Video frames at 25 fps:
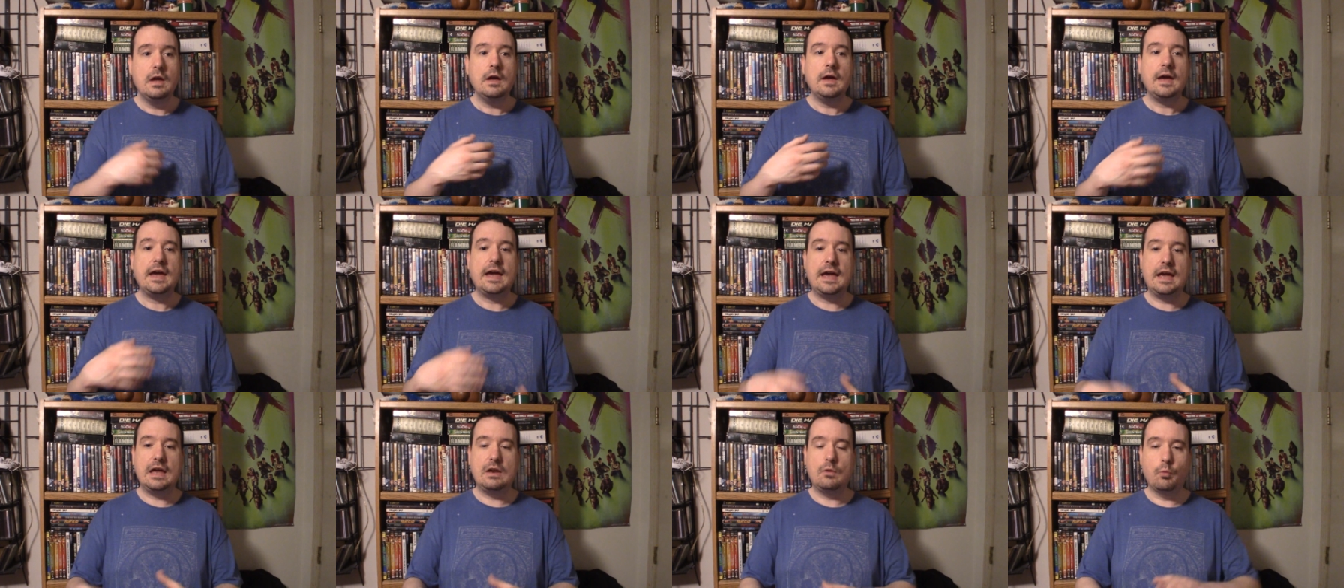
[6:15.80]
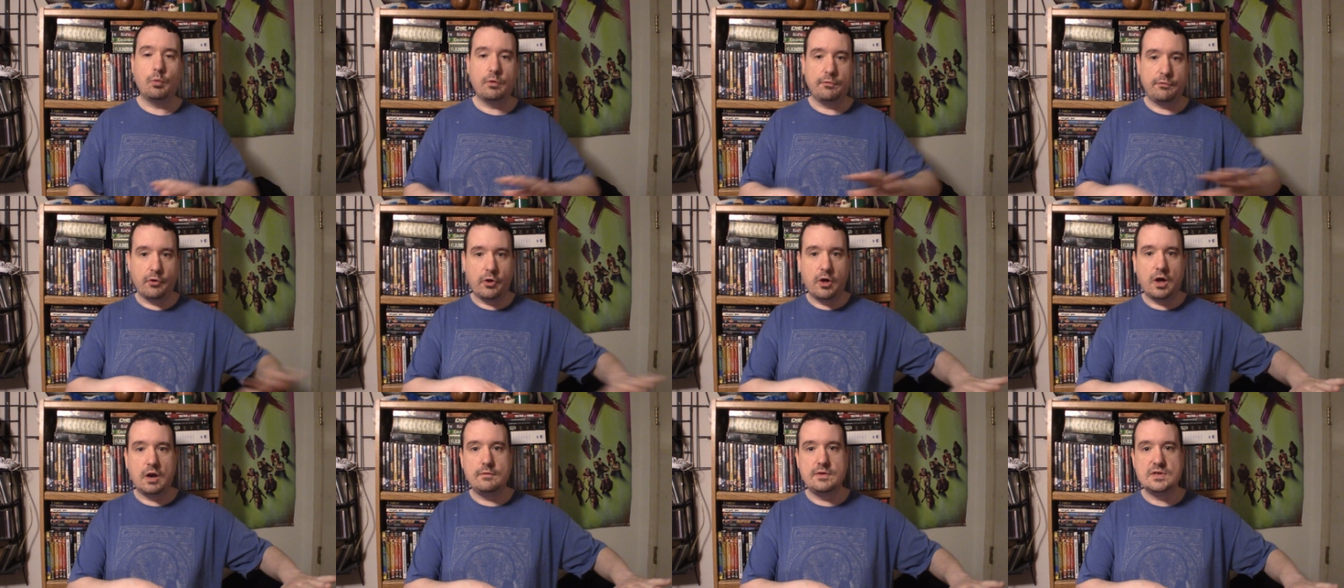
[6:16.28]
and with
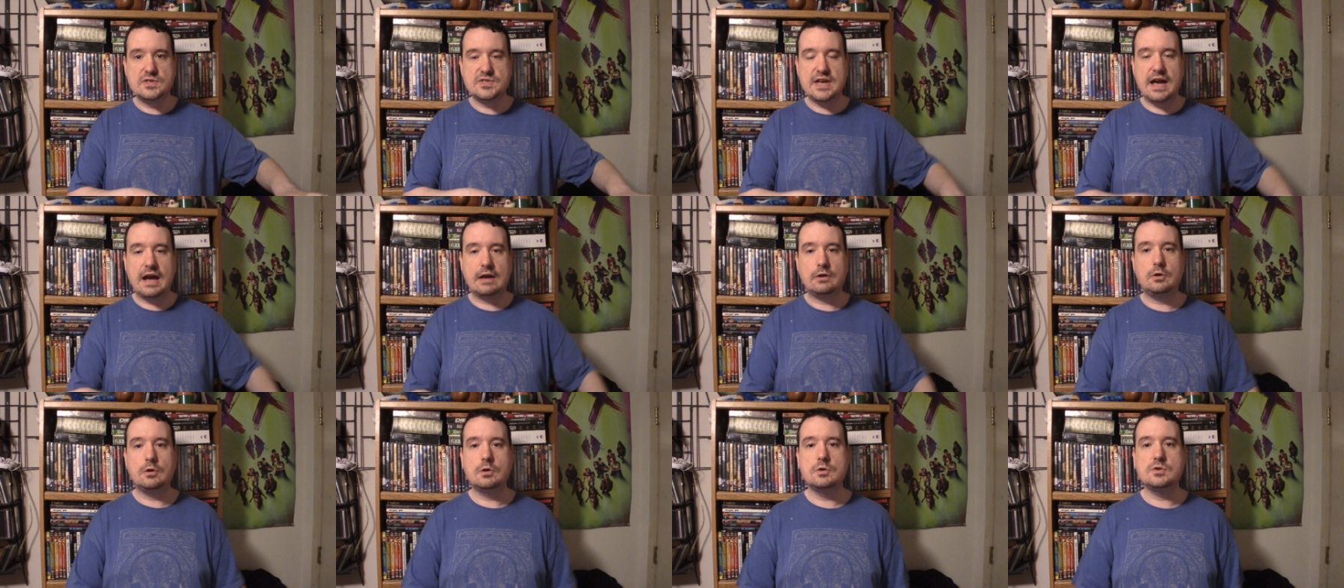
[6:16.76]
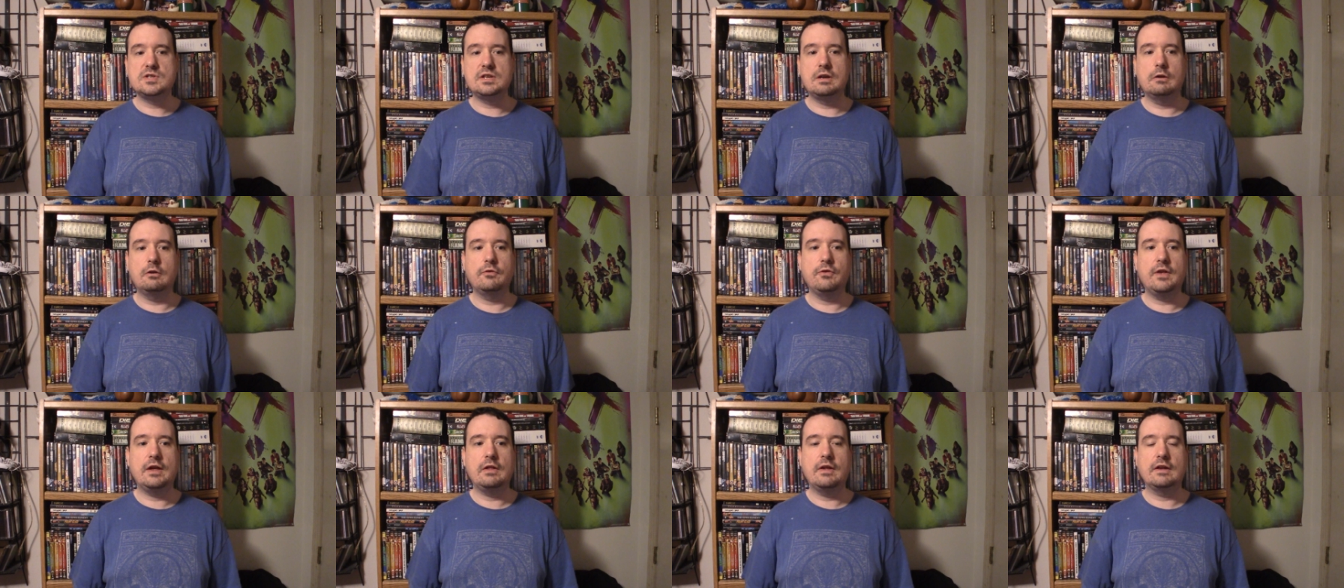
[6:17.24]
a lot of his actors and
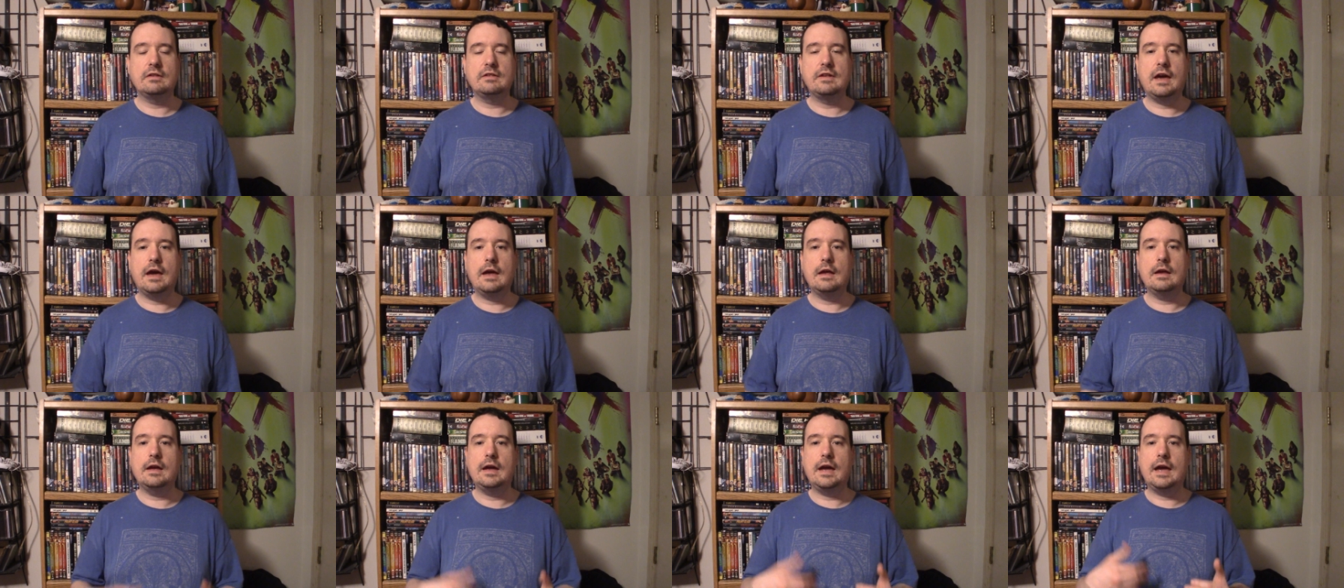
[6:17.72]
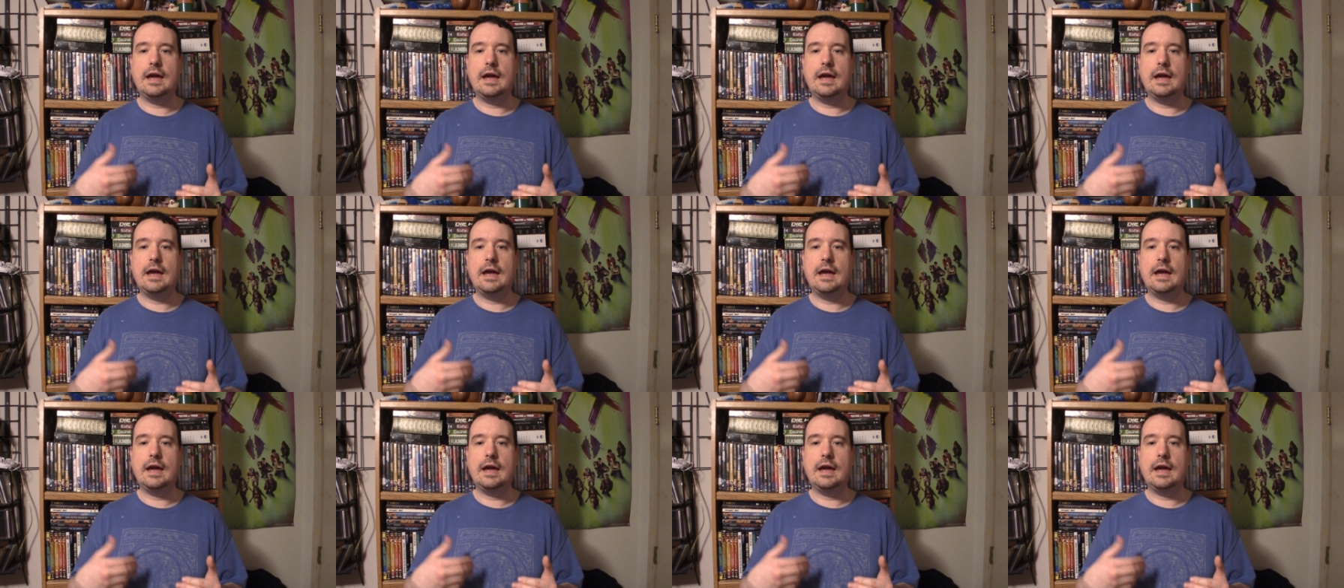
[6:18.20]
everything like that,